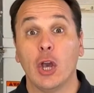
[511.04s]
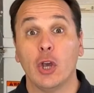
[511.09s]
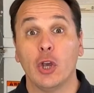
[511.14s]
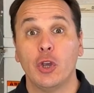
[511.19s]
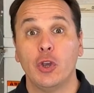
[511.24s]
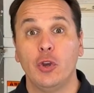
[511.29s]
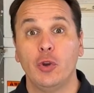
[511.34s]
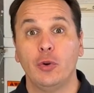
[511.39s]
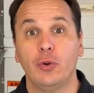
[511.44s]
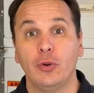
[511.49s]

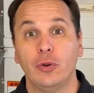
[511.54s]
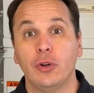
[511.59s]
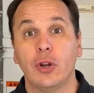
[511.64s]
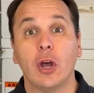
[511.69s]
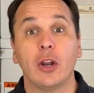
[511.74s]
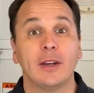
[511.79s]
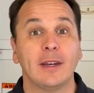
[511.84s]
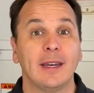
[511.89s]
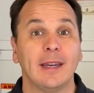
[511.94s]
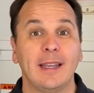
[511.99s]
You do
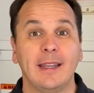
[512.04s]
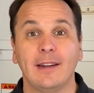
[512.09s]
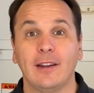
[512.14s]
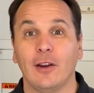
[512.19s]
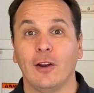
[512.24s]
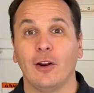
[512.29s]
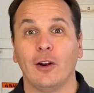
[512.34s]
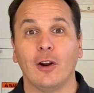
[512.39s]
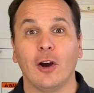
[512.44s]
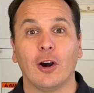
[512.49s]
not need
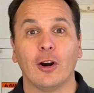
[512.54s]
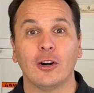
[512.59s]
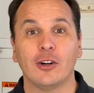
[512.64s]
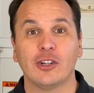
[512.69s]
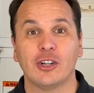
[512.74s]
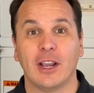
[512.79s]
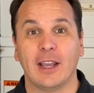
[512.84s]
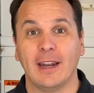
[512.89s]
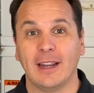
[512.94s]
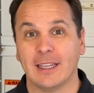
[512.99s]
a
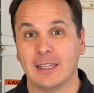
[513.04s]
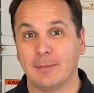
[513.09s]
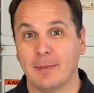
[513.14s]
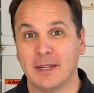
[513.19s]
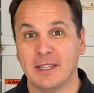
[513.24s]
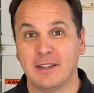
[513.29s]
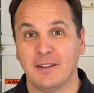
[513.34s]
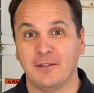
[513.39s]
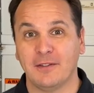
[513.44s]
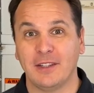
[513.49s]
large and
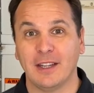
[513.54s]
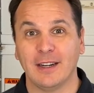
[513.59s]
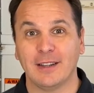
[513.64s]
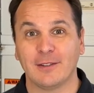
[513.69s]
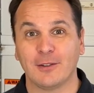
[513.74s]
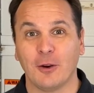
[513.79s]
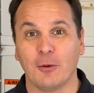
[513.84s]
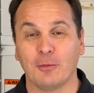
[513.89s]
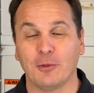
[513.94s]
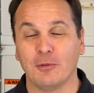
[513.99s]
expensive
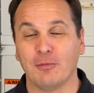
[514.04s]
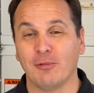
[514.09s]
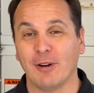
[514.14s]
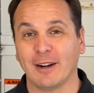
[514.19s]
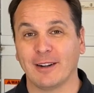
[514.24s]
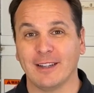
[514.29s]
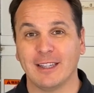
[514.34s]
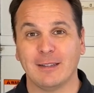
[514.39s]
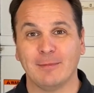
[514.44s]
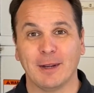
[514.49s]
telescope to
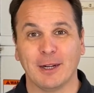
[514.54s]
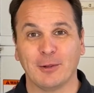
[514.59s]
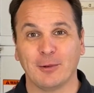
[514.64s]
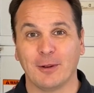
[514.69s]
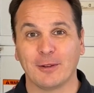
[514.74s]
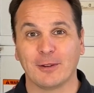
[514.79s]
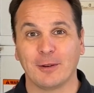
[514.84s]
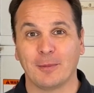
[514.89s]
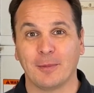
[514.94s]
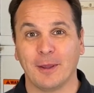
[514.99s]
practice
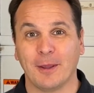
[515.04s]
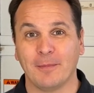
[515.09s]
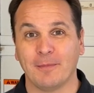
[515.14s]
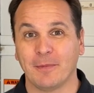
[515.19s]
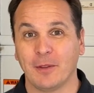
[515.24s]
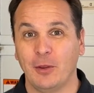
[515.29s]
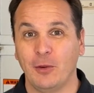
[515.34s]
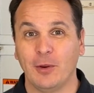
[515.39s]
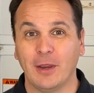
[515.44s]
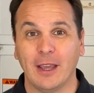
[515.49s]
spectroscopy.
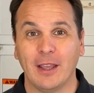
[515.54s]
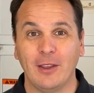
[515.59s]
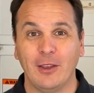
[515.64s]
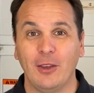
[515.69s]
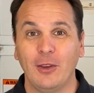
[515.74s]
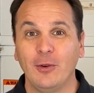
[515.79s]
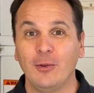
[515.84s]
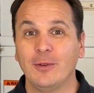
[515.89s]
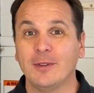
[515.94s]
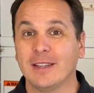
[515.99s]
You can
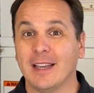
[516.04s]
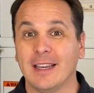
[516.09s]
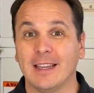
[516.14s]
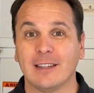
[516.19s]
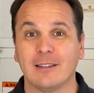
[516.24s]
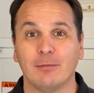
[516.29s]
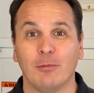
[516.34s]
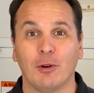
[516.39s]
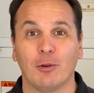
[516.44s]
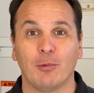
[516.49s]
use a
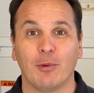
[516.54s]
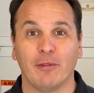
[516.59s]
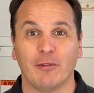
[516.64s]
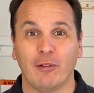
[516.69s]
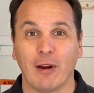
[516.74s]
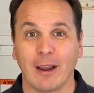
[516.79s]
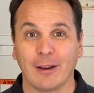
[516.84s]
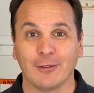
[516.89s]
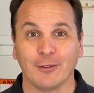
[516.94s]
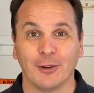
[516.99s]
small
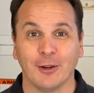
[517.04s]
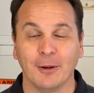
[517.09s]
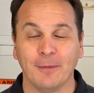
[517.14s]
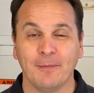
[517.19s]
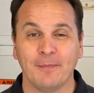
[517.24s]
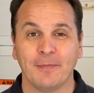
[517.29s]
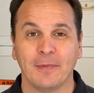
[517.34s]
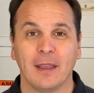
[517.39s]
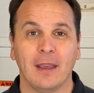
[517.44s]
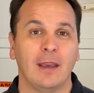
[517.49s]
refractor,
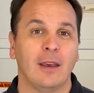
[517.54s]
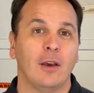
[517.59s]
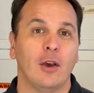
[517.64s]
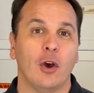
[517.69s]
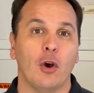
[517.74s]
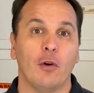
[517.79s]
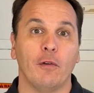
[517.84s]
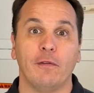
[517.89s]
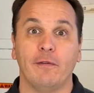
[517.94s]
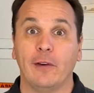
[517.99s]

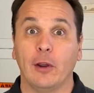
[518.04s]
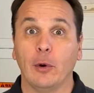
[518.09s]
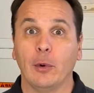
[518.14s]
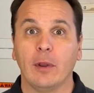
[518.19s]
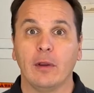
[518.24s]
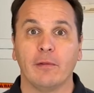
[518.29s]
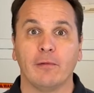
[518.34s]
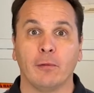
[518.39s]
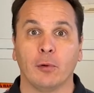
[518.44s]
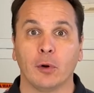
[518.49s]
a very
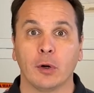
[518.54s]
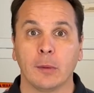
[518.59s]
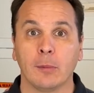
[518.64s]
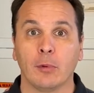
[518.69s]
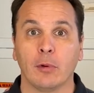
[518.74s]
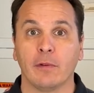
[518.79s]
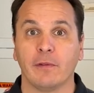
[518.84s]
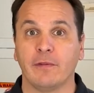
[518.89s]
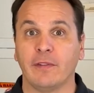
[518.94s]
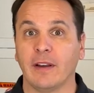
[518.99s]

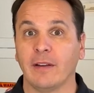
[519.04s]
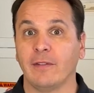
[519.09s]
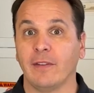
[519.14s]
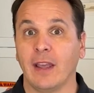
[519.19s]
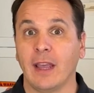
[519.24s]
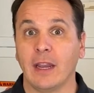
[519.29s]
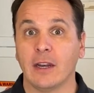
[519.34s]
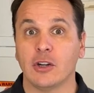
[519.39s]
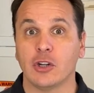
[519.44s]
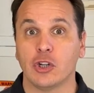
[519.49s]
affordable
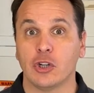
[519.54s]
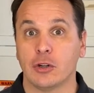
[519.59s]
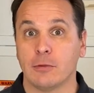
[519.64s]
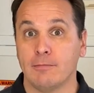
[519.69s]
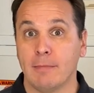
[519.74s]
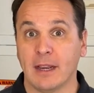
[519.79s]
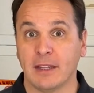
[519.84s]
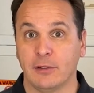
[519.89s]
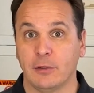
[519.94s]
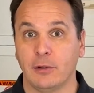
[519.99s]
5-inch
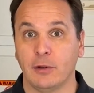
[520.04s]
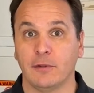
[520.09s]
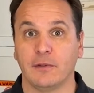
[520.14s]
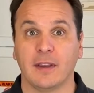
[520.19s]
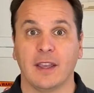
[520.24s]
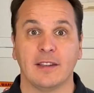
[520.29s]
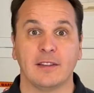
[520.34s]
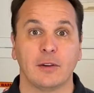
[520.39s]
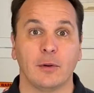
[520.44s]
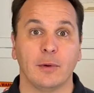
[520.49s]

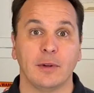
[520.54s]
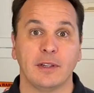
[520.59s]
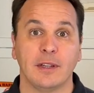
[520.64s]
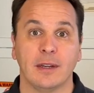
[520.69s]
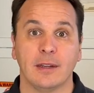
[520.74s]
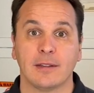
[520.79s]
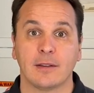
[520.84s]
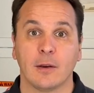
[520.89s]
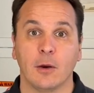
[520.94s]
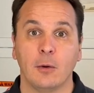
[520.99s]
Maksutov-Cassegrain
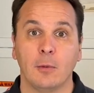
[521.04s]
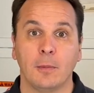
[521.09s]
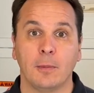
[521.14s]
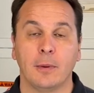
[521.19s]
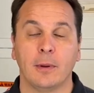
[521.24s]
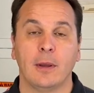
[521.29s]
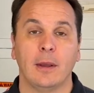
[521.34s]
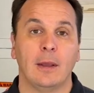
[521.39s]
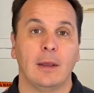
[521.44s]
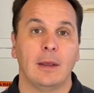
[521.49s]
telescope,
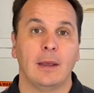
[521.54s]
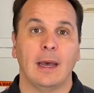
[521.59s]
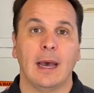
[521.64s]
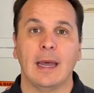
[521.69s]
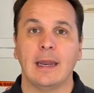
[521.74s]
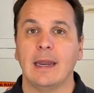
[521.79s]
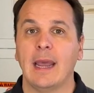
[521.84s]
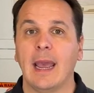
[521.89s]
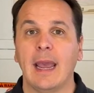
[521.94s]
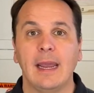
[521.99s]

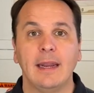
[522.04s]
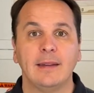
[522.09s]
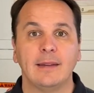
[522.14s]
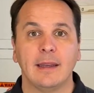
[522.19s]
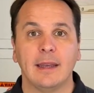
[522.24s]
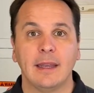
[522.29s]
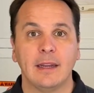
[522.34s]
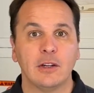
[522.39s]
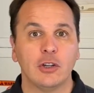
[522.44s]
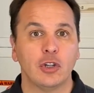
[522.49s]
an
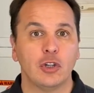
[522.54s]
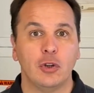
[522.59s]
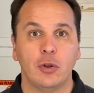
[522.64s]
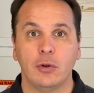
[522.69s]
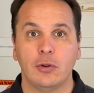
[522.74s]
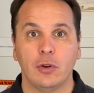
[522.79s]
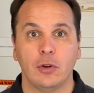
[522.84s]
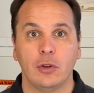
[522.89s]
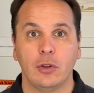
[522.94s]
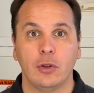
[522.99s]
8-inch
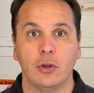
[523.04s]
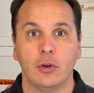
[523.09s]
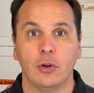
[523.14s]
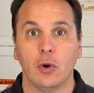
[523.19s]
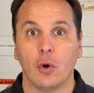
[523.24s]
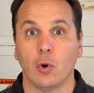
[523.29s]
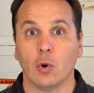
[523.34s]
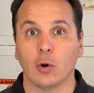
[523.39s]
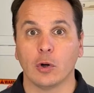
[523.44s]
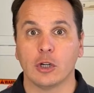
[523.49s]
Newtonian
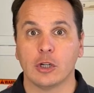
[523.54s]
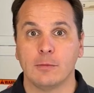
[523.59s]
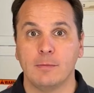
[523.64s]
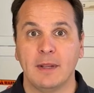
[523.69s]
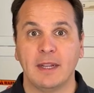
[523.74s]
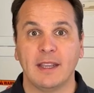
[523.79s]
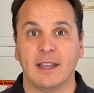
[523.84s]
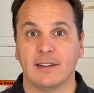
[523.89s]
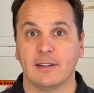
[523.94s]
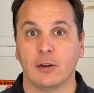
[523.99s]
or
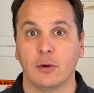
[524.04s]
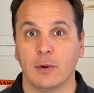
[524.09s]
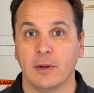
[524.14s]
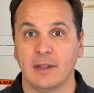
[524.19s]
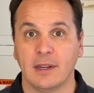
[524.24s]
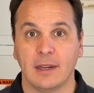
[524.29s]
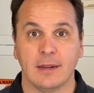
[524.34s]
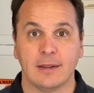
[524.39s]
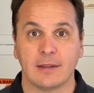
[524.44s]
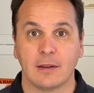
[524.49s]
Schmidt-Cassegrain
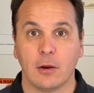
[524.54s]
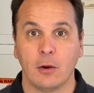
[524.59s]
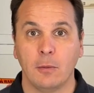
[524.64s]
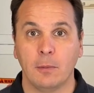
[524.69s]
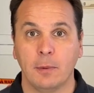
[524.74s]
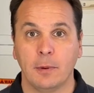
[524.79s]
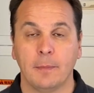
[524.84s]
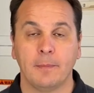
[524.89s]
telescope.